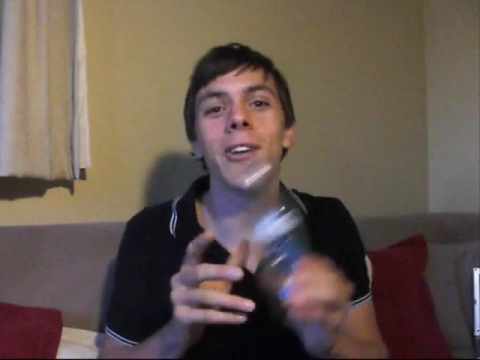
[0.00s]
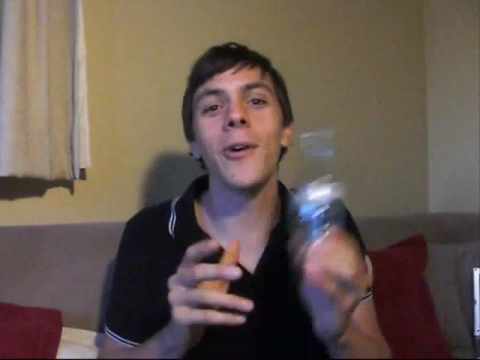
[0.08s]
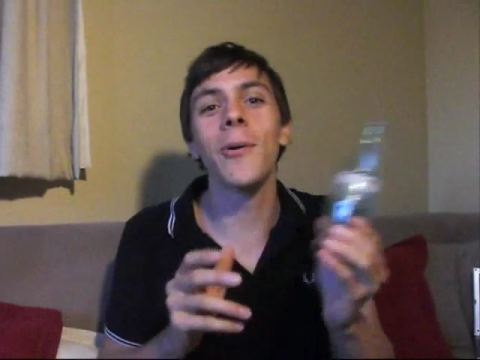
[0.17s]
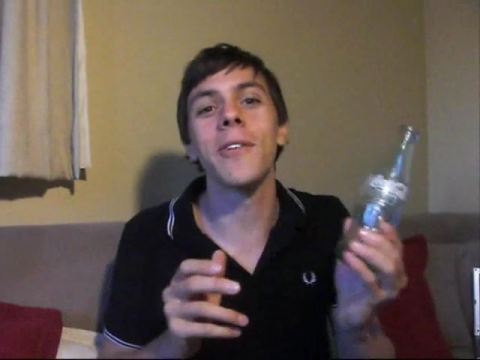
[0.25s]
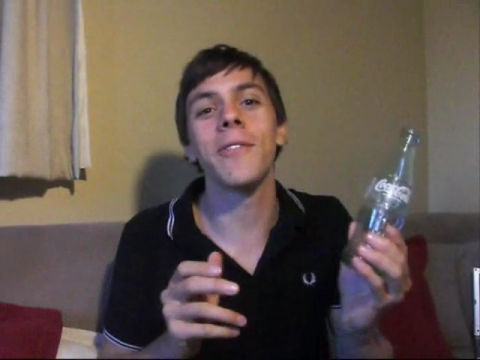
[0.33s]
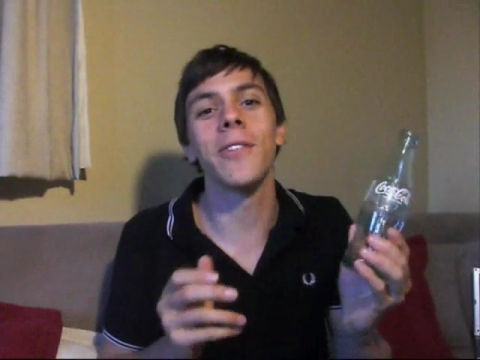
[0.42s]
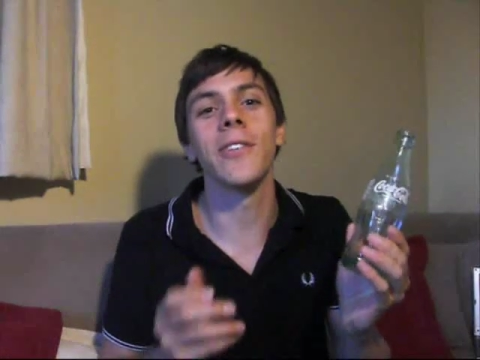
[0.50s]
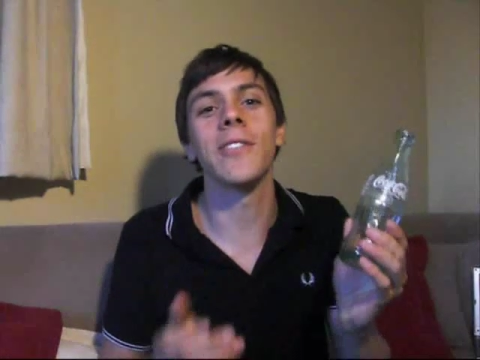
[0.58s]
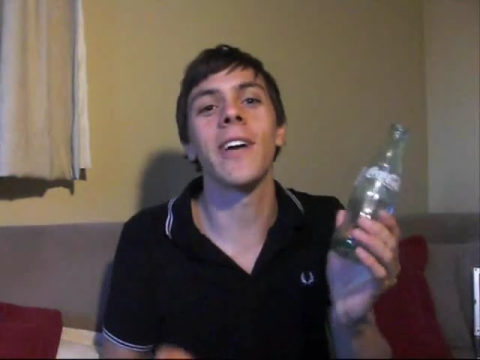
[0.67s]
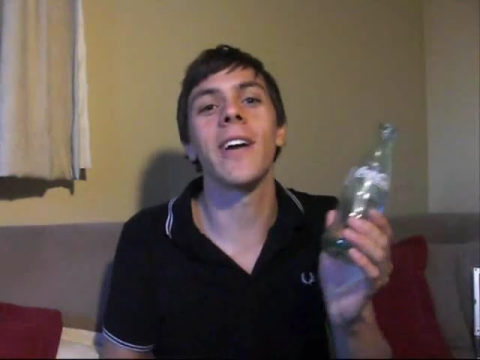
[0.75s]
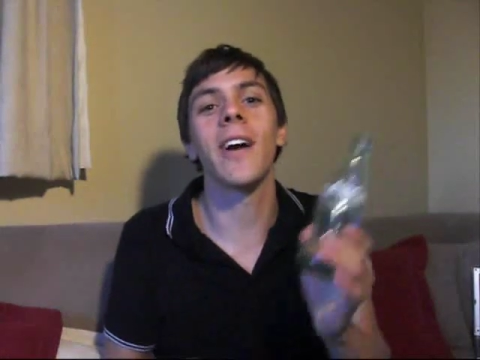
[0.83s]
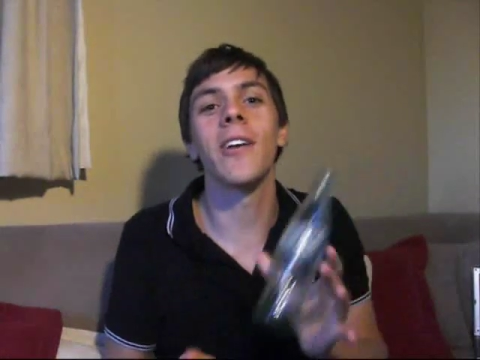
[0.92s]
I know what it feels
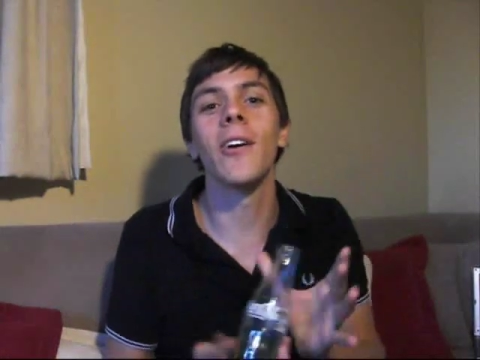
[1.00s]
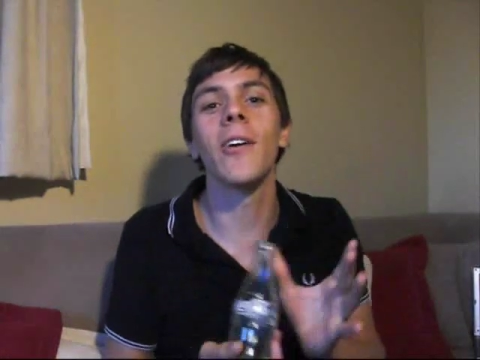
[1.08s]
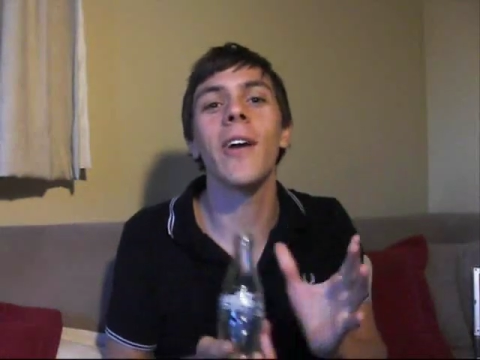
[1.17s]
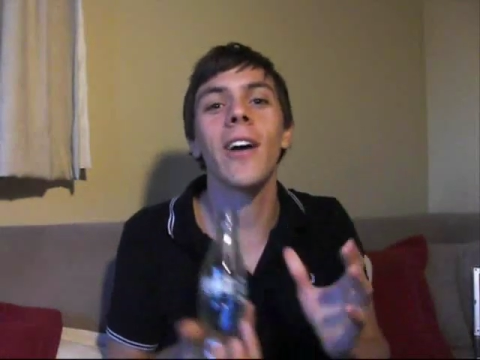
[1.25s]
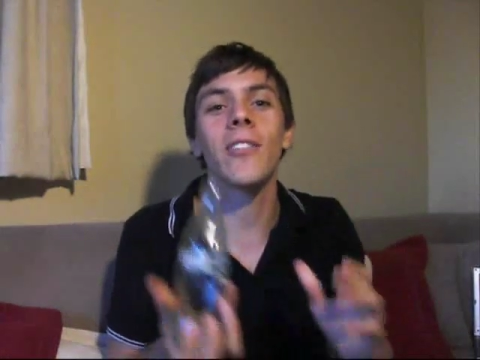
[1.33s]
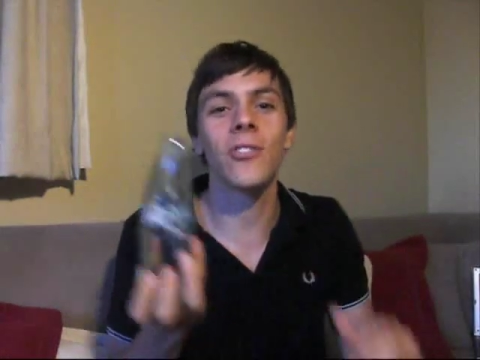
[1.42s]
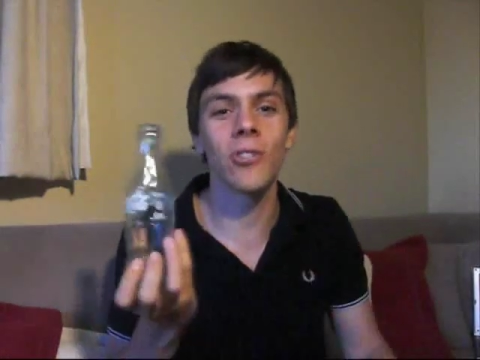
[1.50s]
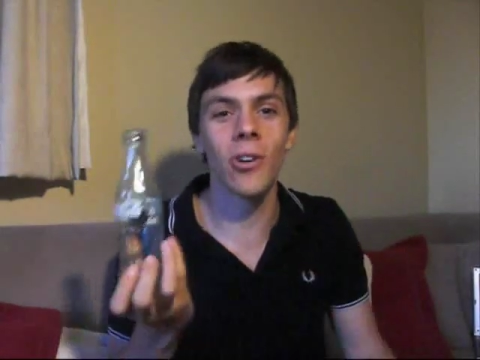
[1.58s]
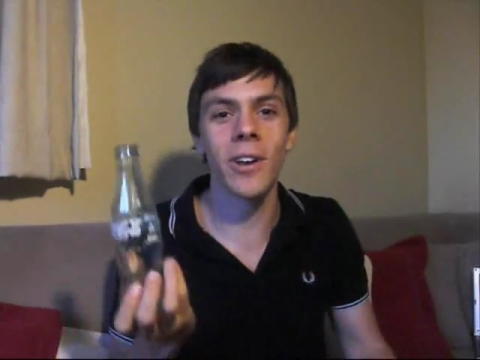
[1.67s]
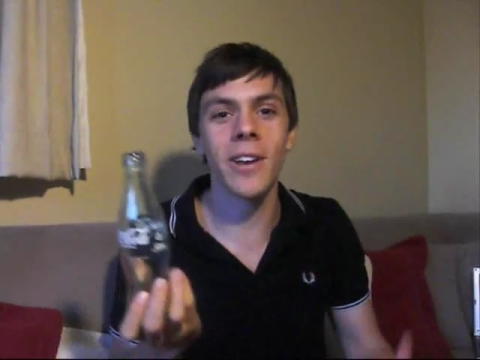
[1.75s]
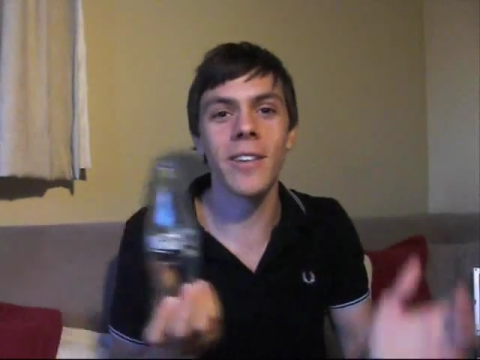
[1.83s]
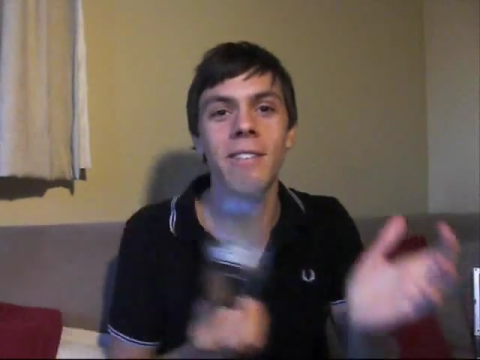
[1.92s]
like, I know how
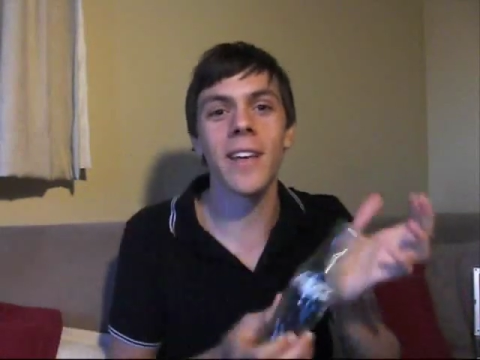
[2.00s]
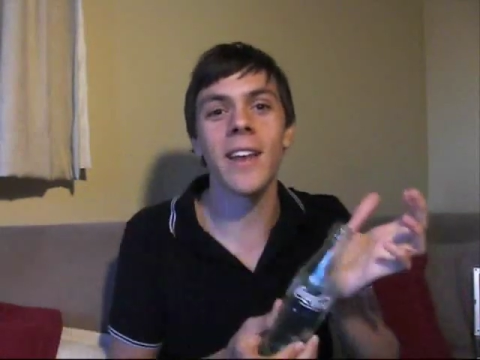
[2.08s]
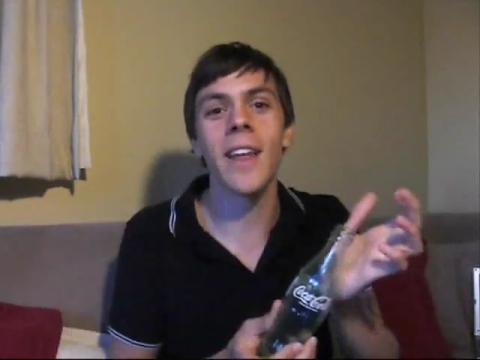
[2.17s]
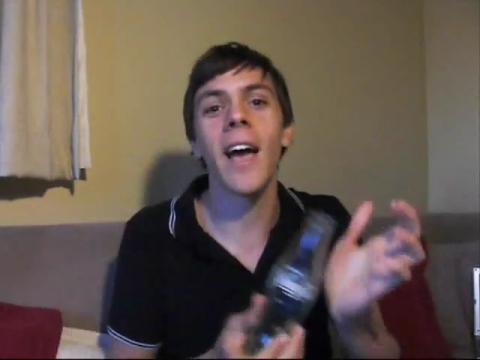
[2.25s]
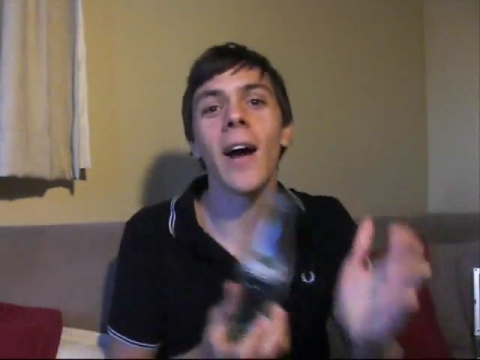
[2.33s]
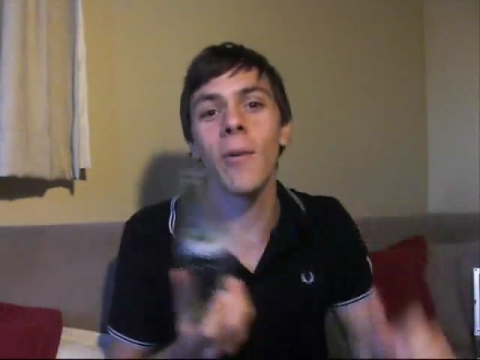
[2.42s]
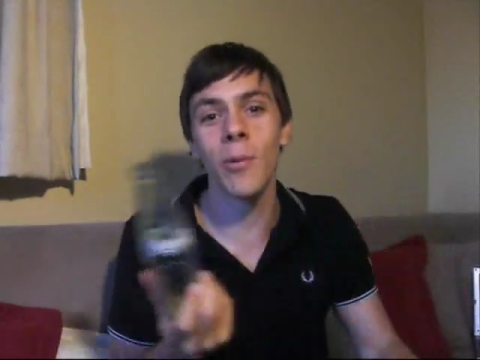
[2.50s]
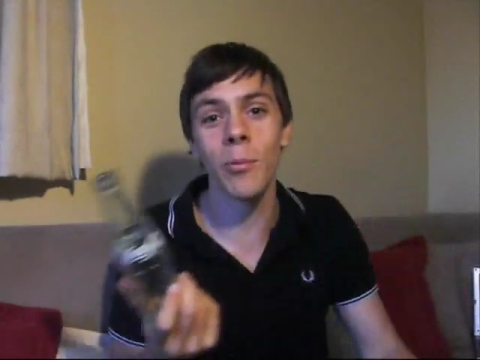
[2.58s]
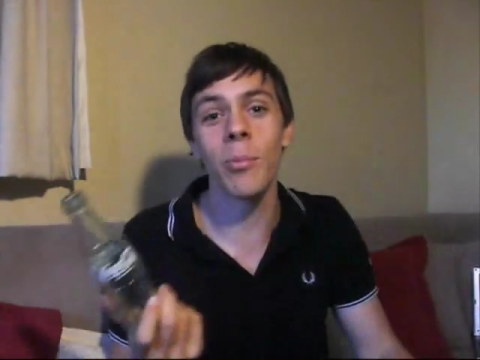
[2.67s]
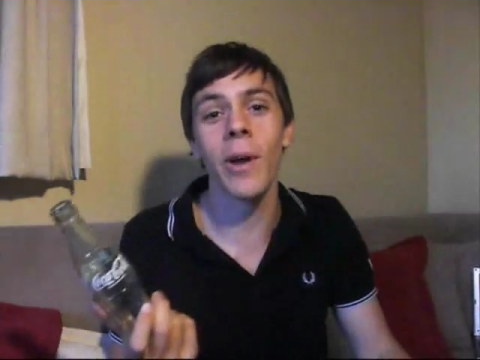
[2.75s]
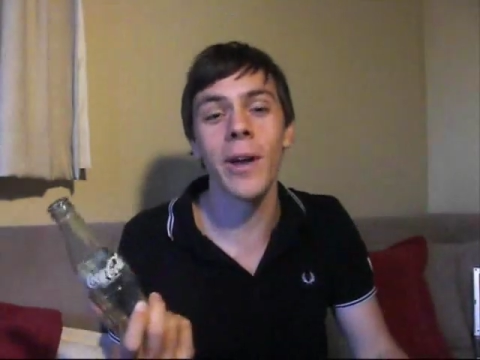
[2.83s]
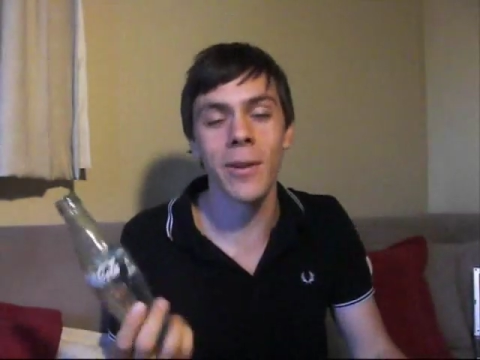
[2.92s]
strong it is and how it
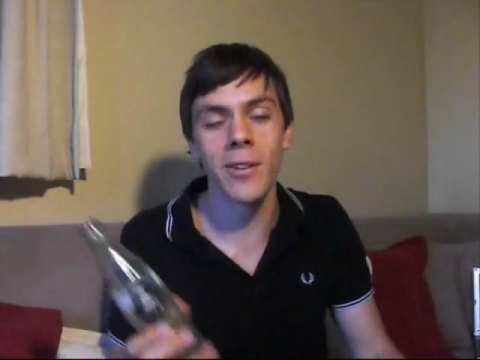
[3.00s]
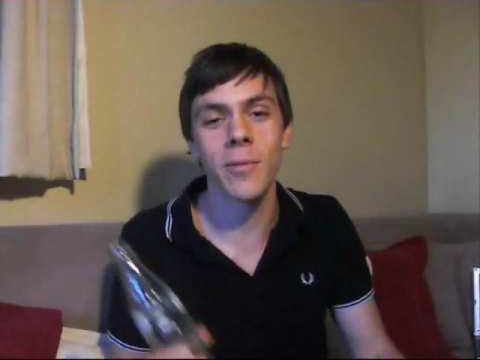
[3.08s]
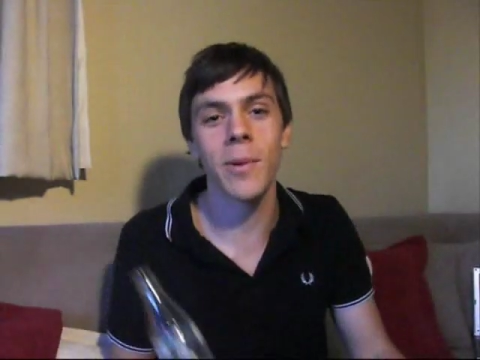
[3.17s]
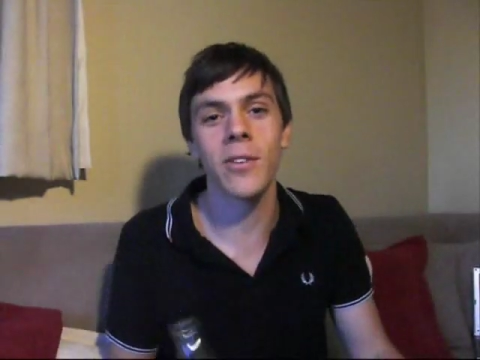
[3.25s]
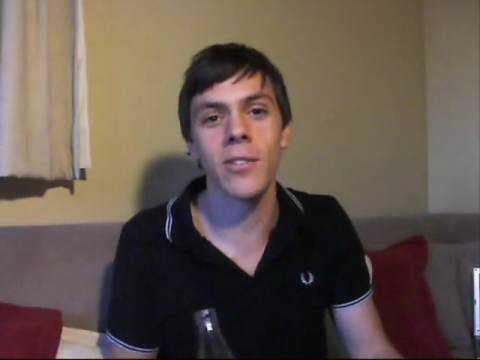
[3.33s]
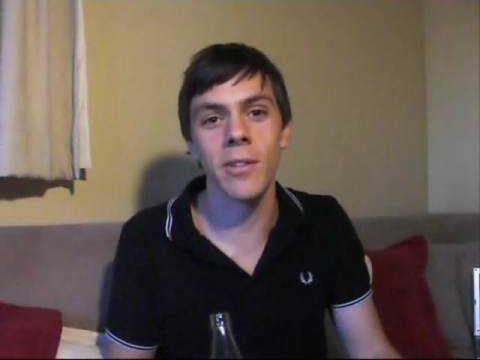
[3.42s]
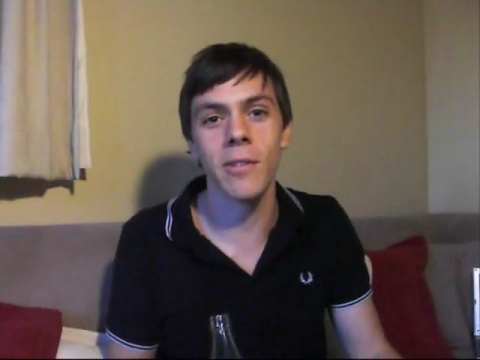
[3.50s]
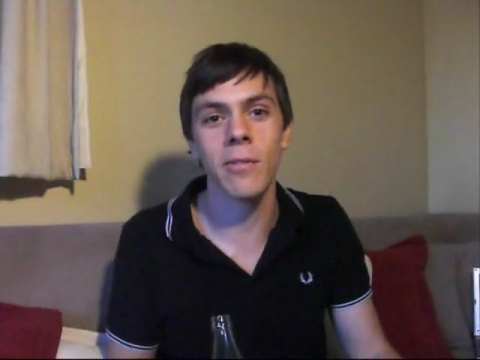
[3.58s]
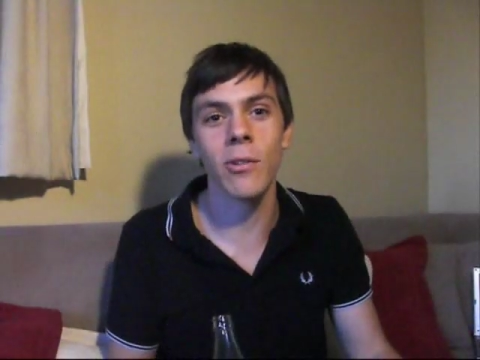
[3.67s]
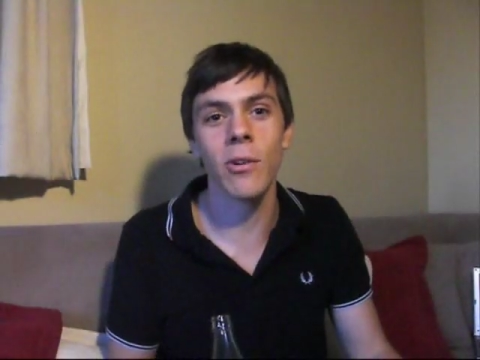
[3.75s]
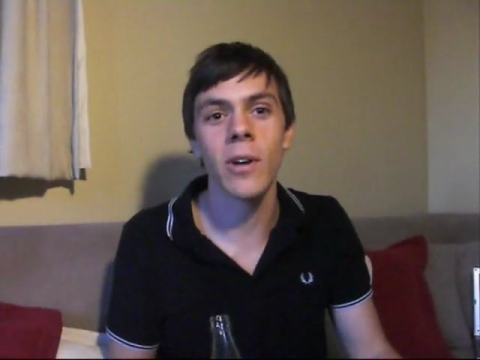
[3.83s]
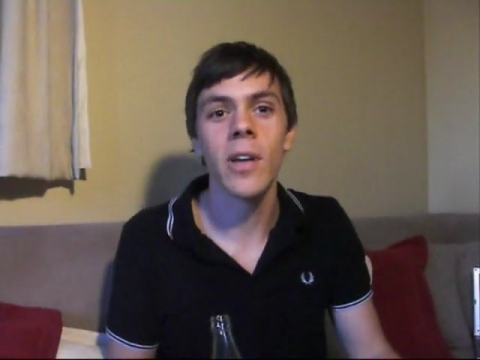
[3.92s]
will break when I smash it on the
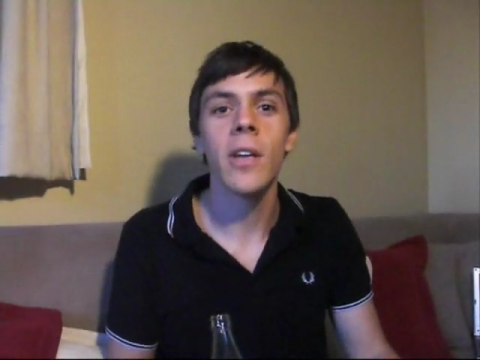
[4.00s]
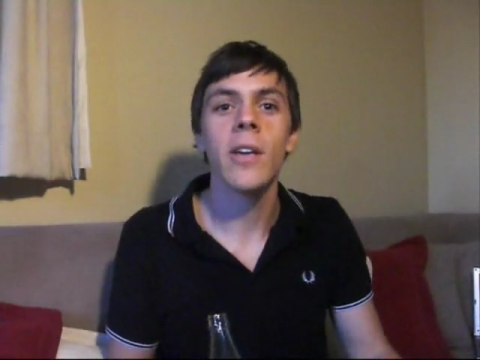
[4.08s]
floor.